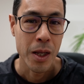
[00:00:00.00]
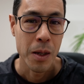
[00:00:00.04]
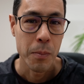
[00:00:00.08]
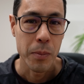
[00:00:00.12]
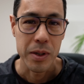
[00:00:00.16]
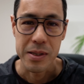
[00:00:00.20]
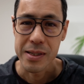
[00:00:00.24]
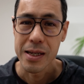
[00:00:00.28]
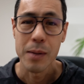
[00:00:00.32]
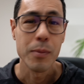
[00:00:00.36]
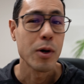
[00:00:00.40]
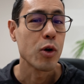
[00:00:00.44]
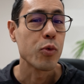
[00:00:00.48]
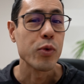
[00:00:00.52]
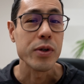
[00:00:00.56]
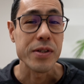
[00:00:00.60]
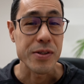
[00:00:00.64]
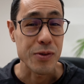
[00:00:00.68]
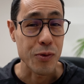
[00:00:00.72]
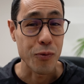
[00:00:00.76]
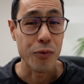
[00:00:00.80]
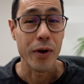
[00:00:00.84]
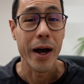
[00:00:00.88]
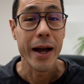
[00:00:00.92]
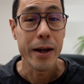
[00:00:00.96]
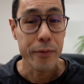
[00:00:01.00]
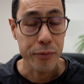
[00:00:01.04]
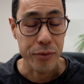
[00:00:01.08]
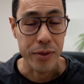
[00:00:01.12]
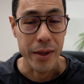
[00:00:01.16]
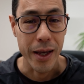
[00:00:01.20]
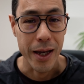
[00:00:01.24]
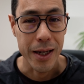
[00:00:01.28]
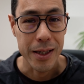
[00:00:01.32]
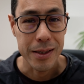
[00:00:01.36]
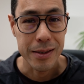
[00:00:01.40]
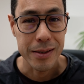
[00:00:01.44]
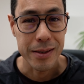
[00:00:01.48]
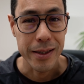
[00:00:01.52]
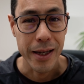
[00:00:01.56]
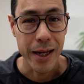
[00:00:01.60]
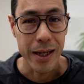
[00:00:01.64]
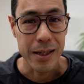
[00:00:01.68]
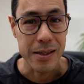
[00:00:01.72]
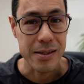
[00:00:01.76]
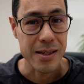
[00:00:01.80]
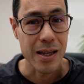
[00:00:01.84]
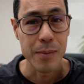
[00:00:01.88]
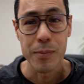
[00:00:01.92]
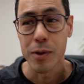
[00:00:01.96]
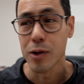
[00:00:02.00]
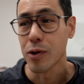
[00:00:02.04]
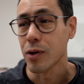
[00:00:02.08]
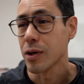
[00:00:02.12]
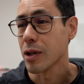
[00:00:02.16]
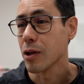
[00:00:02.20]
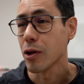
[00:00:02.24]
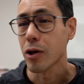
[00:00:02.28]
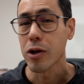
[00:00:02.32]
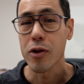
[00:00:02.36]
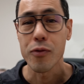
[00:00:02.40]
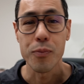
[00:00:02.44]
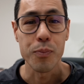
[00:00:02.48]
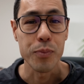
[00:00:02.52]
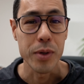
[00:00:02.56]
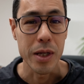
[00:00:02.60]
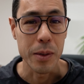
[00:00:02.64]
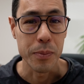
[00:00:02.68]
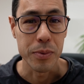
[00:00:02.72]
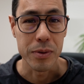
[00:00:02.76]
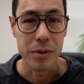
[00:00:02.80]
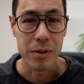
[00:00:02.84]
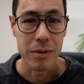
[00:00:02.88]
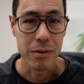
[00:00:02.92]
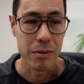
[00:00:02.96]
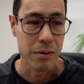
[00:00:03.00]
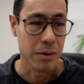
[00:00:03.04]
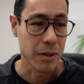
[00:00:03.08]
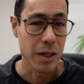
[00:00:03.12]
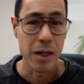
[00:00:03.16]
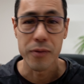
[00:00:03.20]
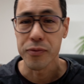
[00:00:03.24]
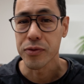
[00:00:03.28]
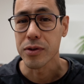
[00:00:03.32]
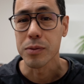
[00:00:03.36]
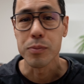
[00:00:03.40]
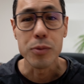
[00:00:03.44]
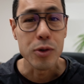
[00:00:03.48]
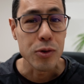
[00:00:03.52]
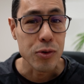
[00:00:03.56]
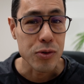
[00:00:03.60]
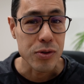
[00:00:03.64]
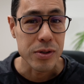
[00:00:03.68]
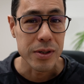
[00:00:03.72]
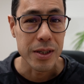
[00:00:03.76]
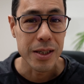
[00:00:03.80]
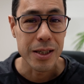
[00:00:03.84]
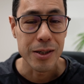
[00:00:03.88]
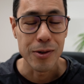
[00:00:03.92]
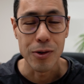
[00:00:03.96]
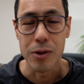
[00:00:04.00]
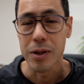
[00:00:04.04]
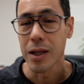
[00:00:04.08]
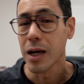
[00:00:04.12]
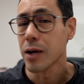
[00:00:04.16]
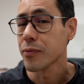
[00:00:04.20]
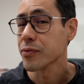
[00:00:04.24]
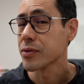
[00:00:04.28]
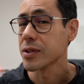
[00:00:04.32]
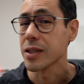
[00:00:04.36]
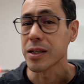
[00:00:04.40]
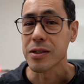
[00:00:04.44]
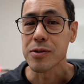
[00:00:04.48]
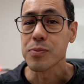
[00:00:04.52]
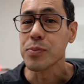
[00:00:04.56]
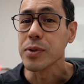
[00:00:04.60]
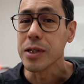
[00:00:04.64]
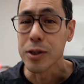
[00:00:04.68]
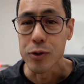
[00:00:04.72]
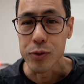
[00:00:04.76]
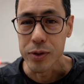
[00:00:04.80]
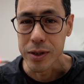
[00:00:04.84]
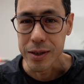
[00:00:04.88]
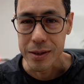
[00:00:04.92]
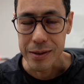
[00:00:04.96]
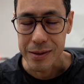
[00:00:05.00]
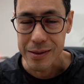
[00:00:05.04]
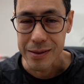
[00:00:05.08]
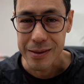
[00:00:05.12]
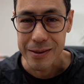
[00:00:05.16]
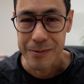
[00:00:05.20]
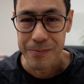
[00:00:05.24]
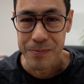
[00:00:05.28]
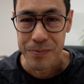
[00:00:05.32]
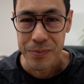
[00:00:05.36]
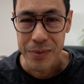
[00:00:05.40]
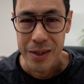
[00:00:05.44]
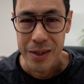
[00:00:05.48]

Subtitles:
But somehow we survived that, and somehow a lot of people loved the music or loved the experience.